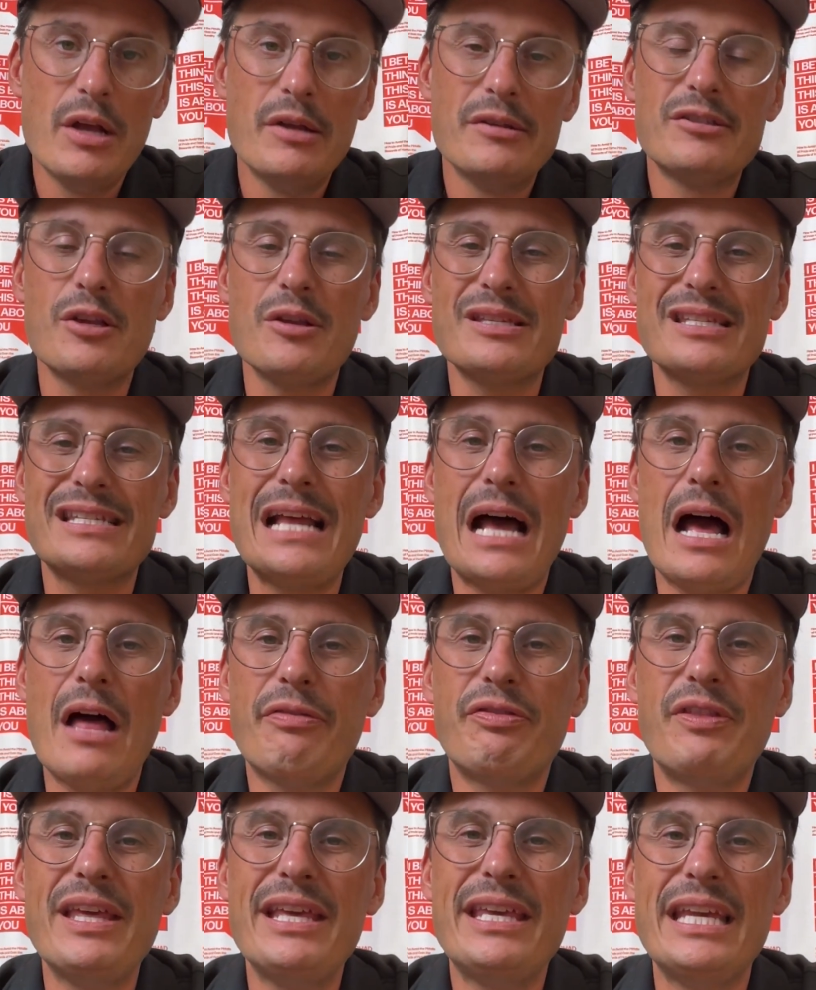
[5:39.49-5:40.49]
So it's
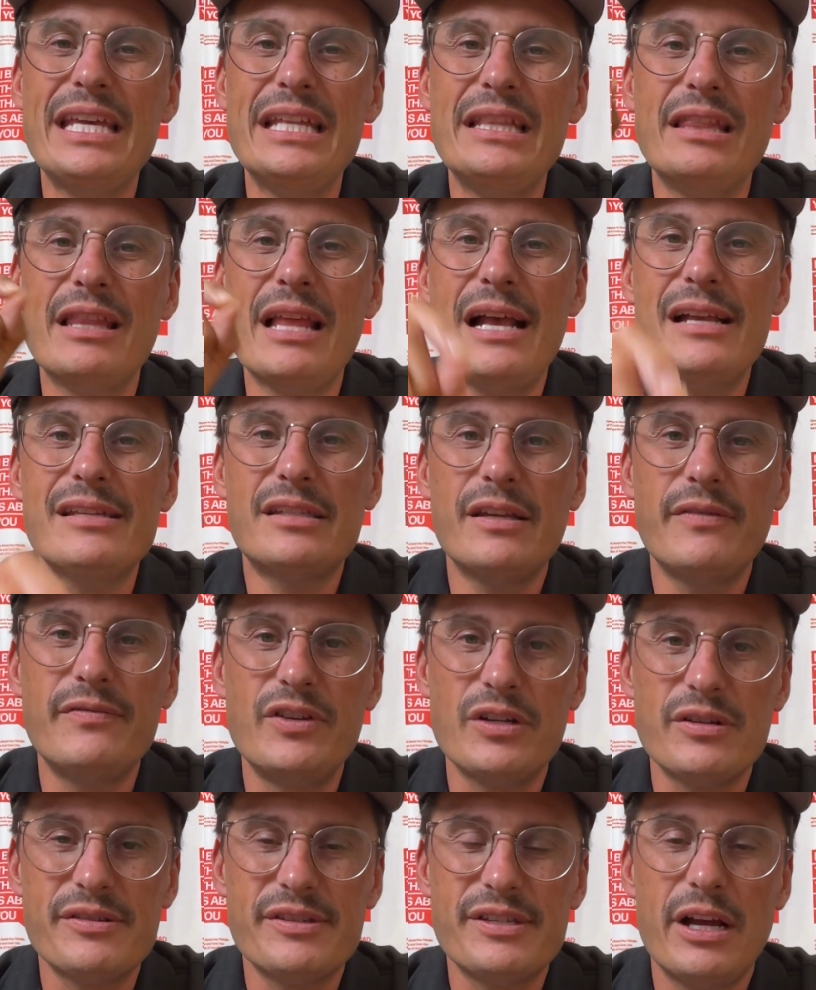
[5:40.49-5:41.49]
not thinking less of
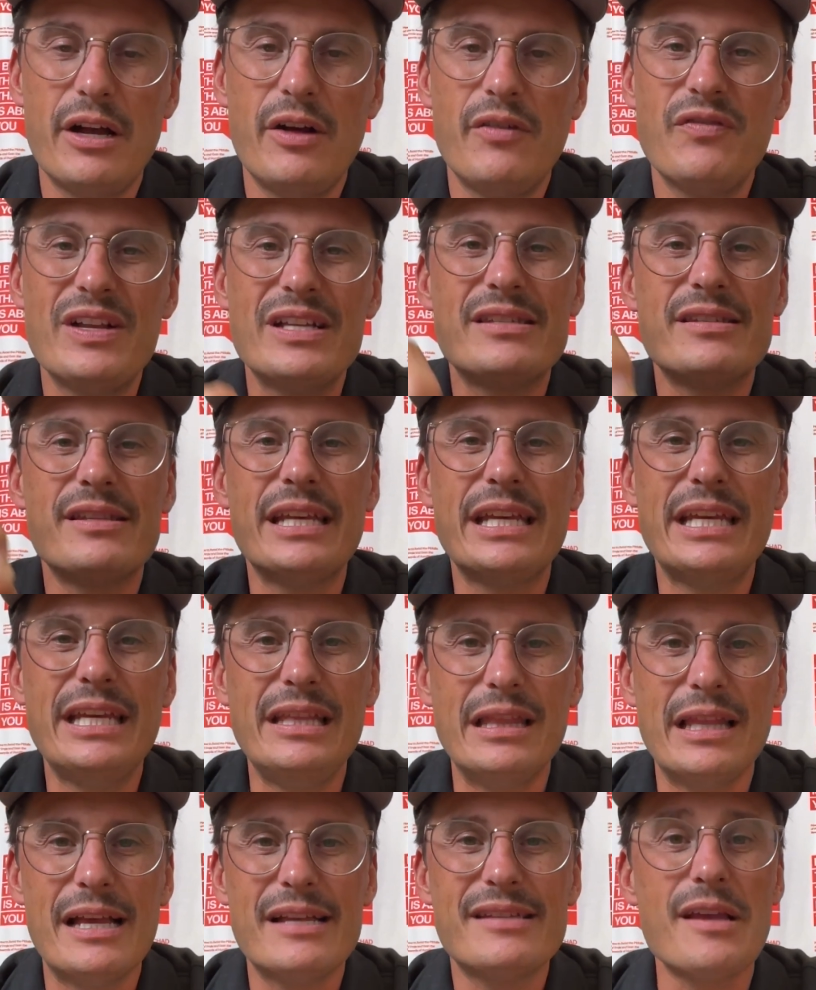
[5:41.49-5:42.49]
yourself, it's
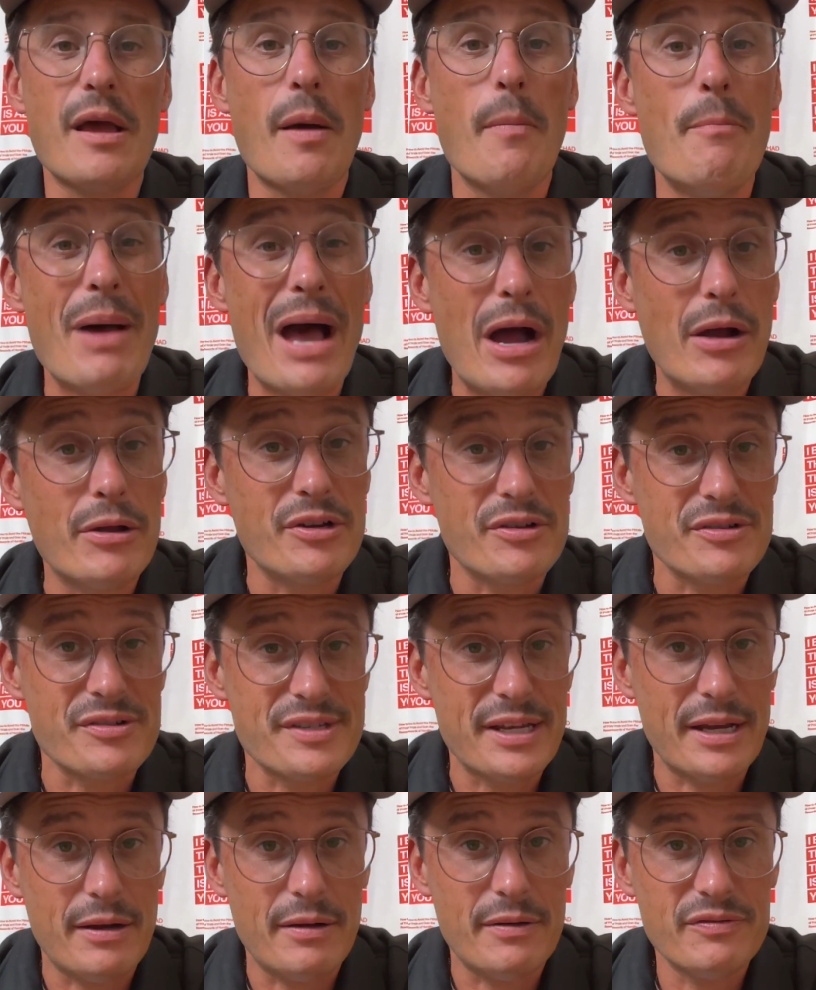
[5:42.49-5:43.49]
thinking less about
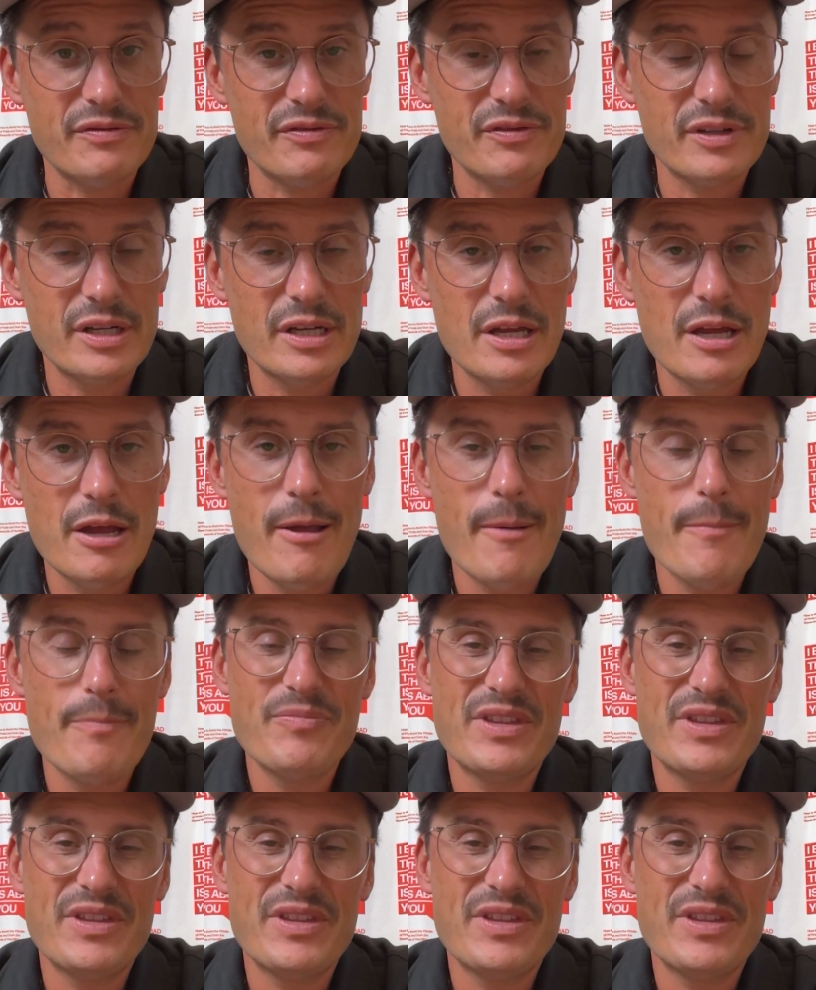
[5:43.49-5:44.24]
yourself. Mm-hmm.